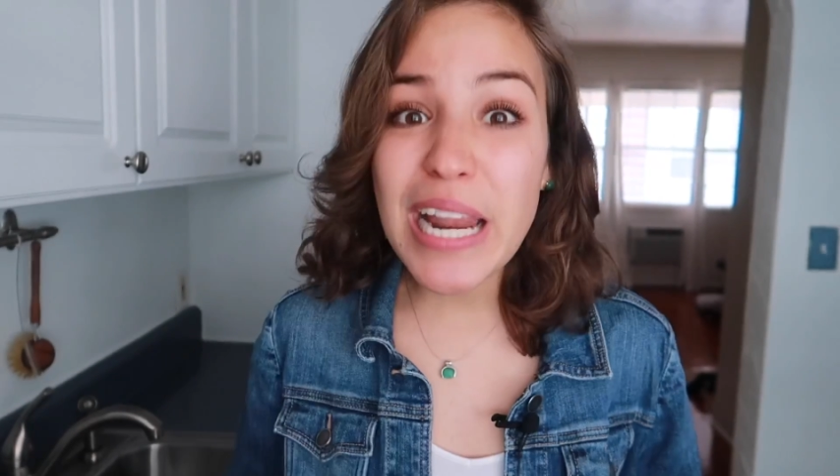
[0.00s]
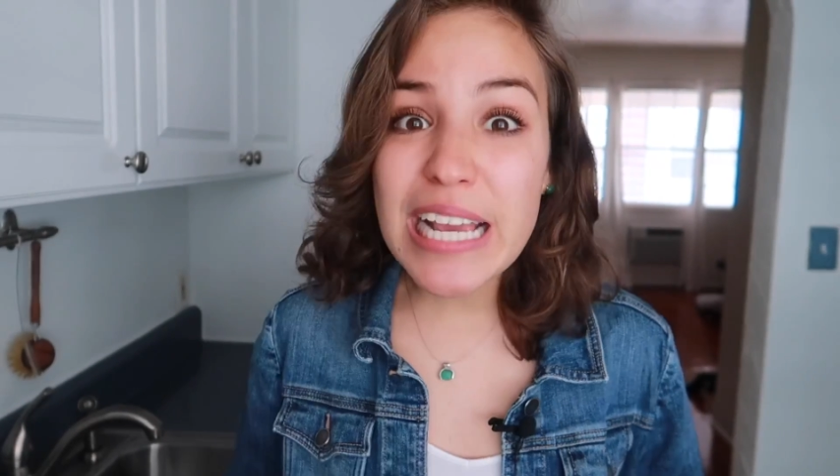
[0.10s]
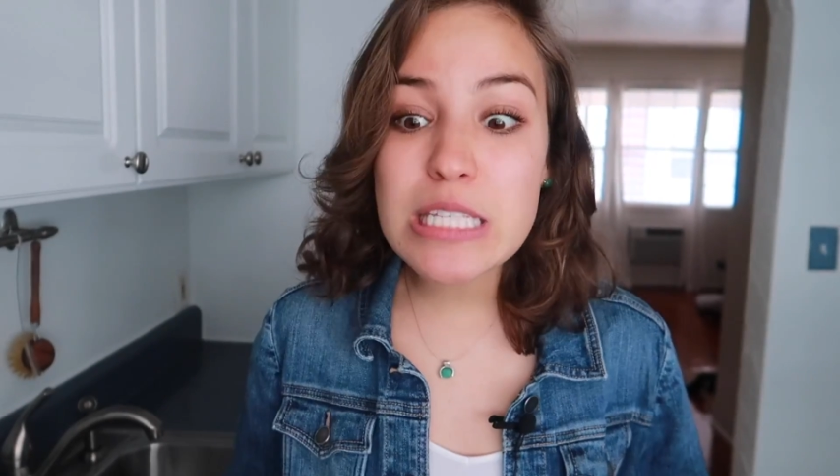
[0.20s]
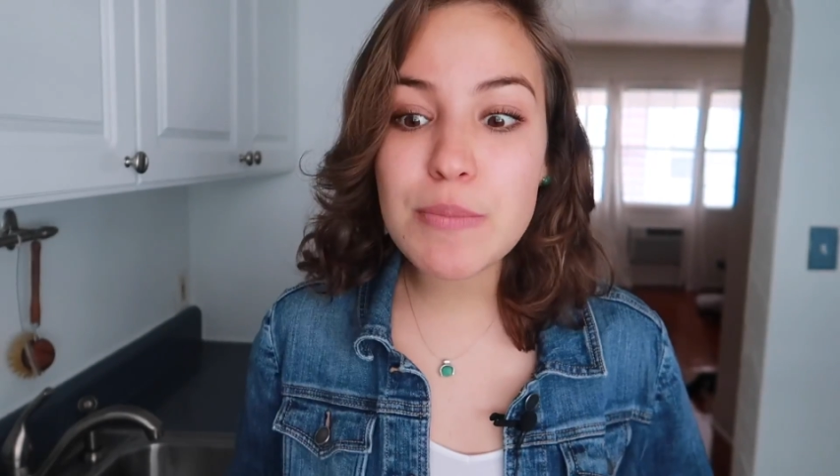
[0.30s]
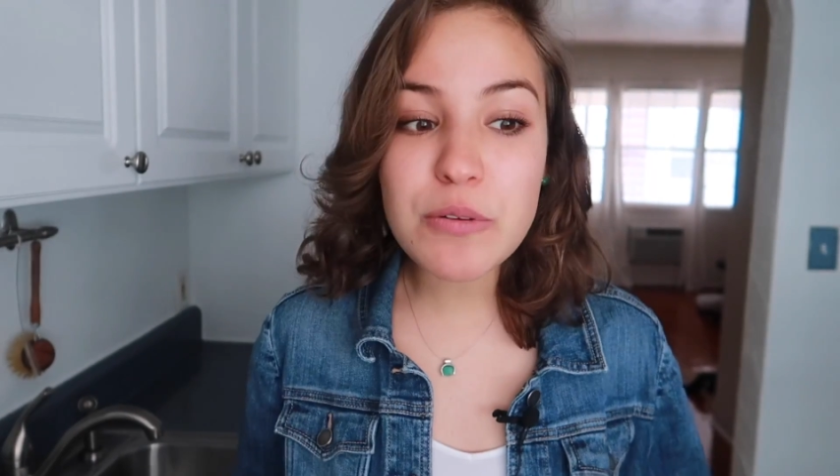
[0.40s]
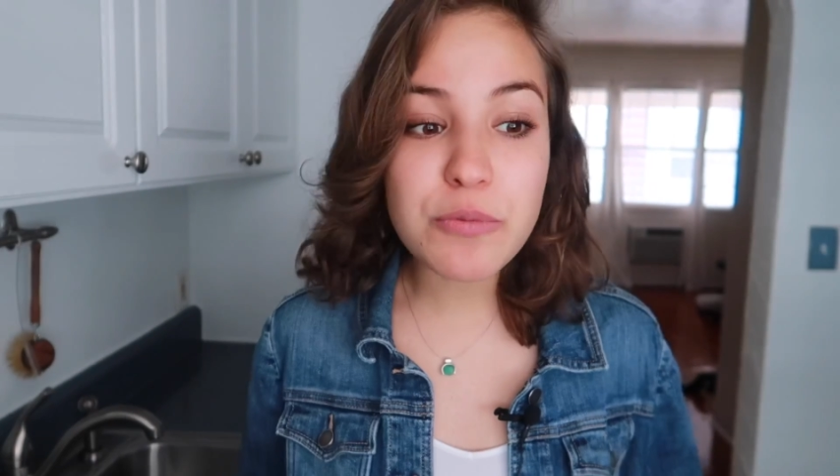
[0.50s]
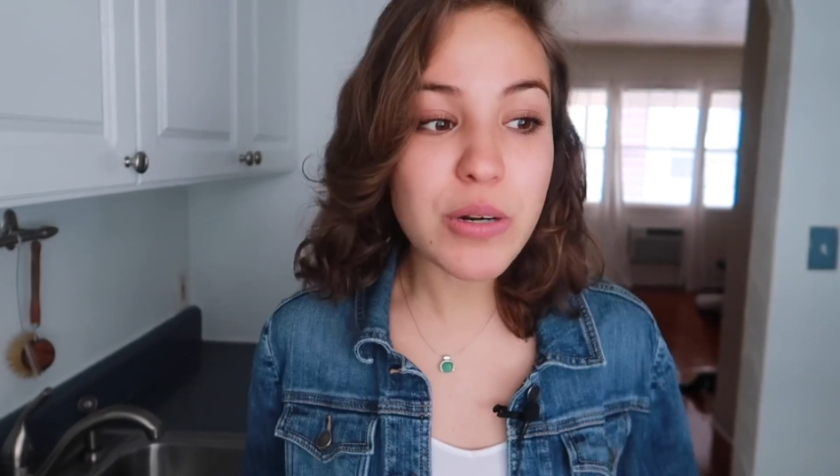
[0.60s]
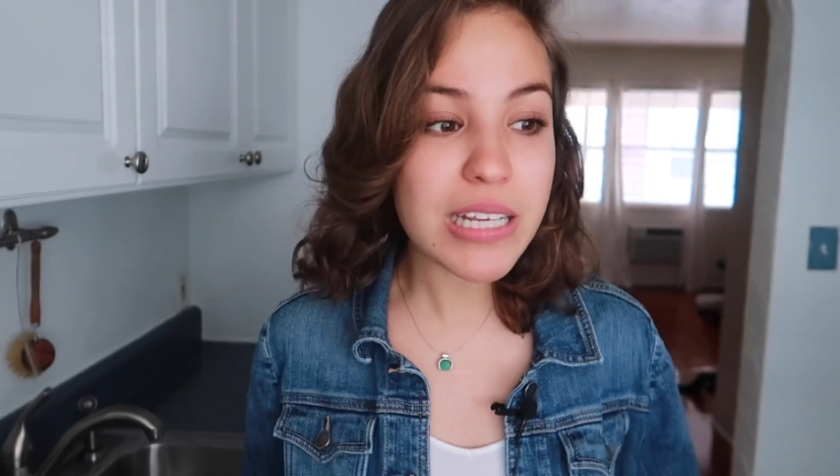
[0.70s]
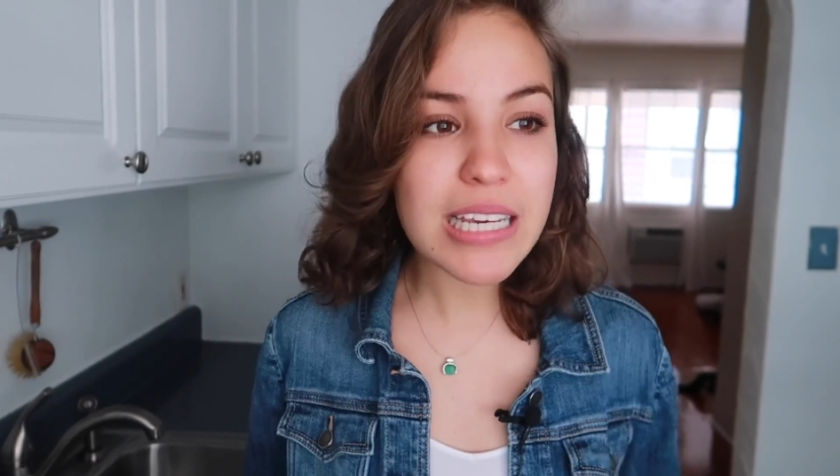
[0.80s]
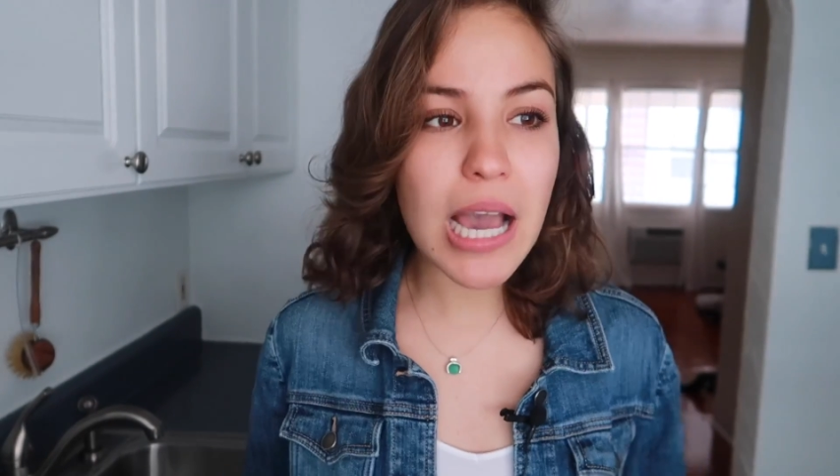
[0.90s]
But it's been
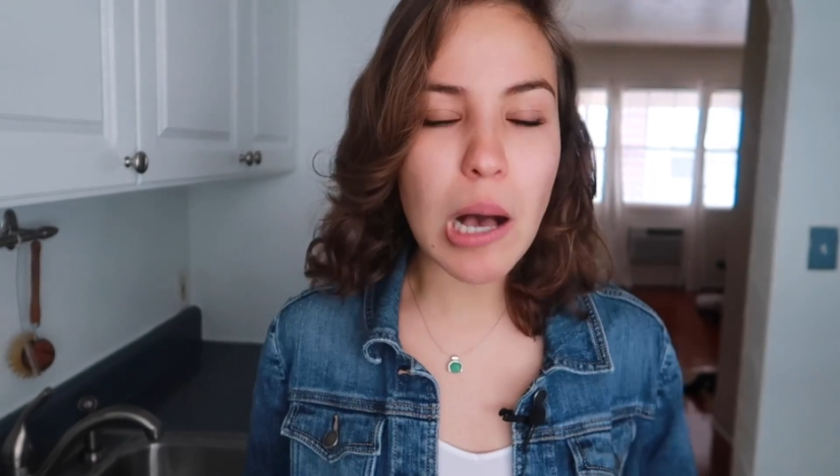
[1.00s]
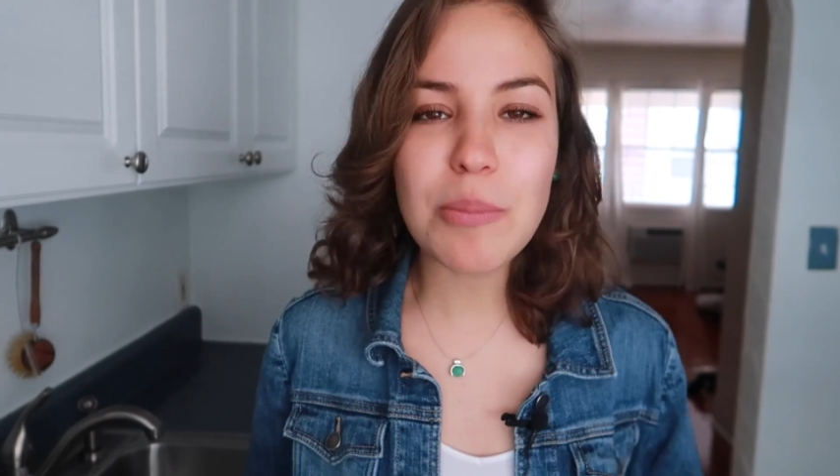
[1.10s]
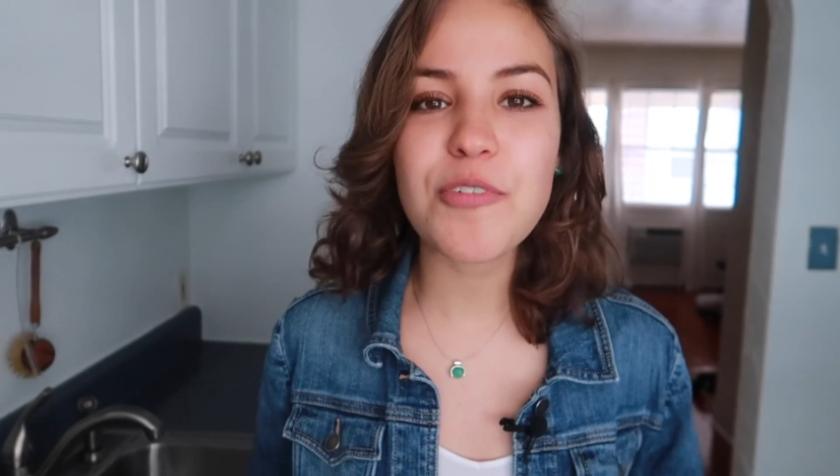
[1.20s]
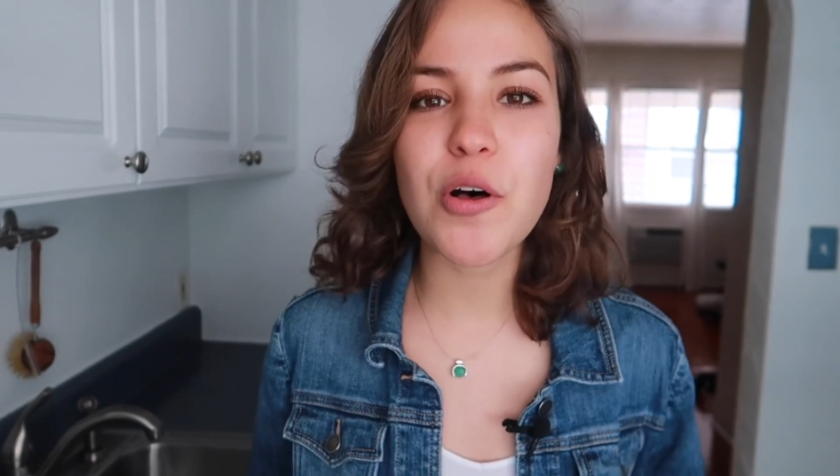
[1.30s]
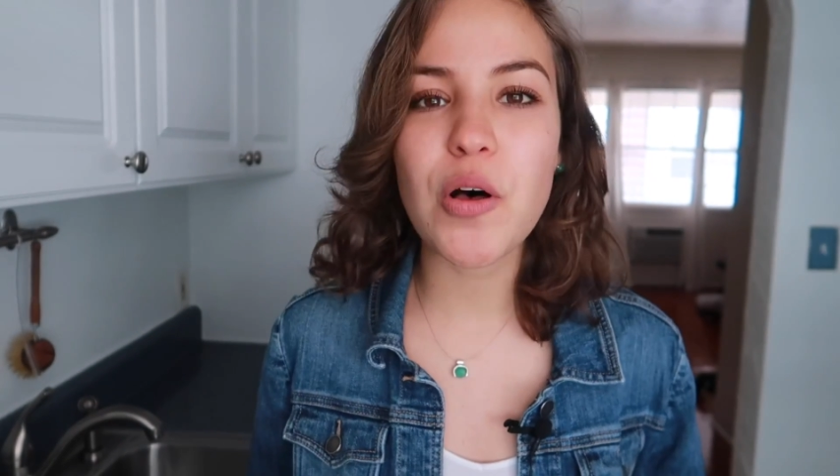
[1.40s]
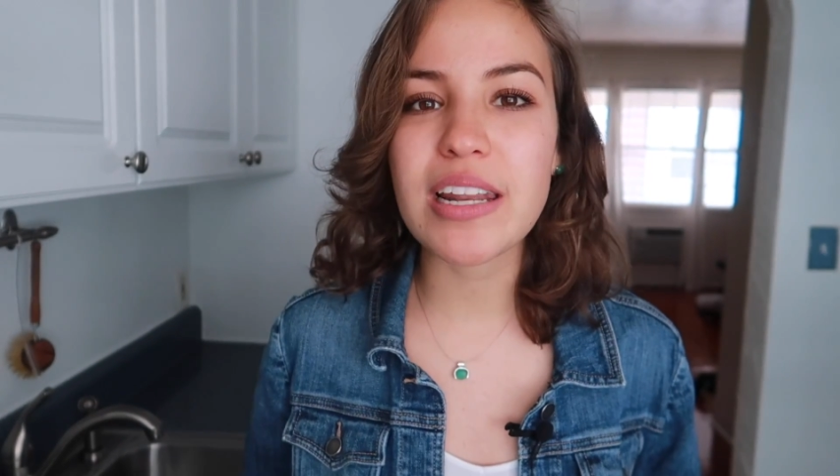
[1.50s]
really helpful,